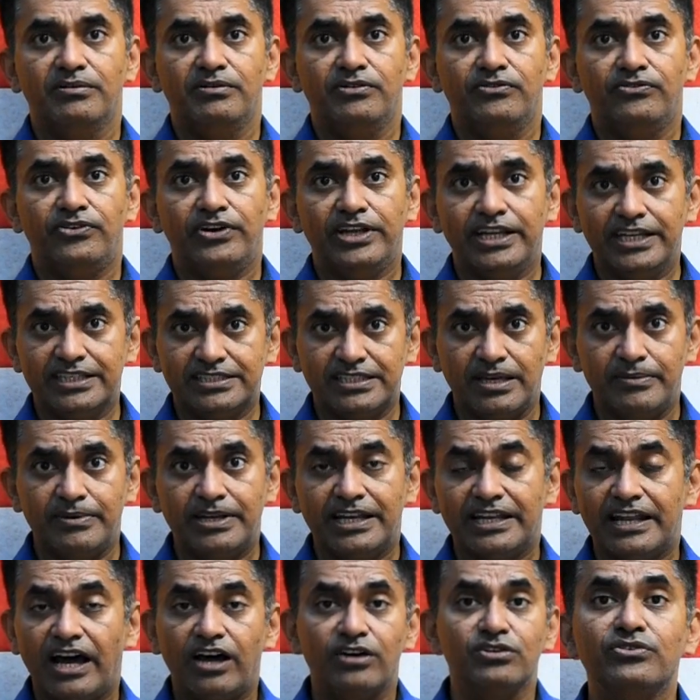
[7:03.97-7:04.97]
For
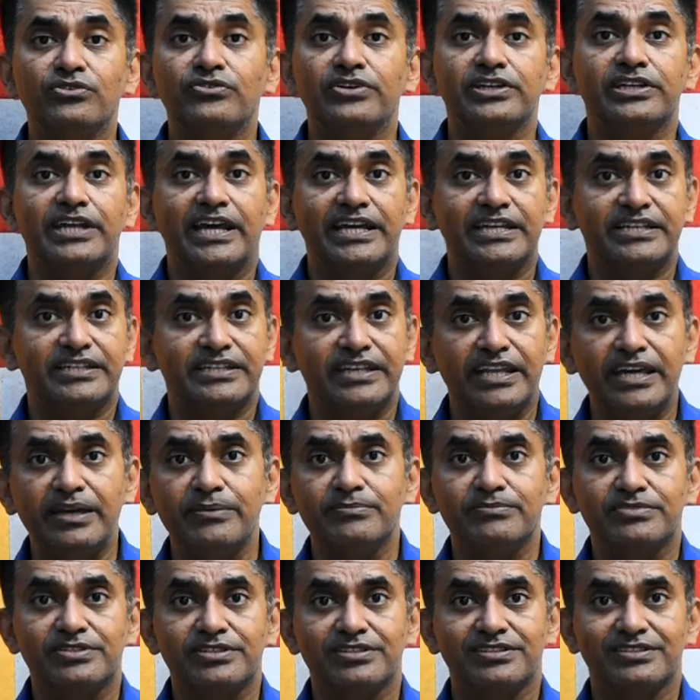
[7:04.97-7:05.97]
example, do we write
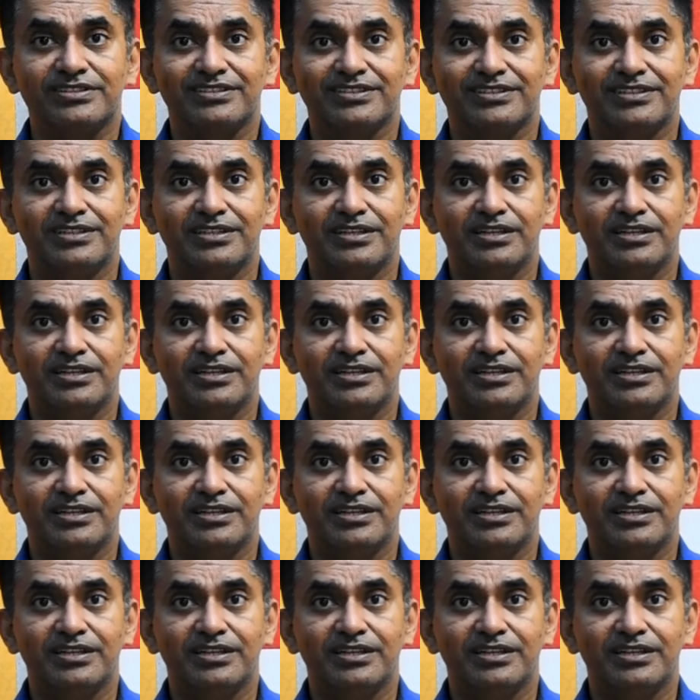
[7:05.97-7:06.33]
names?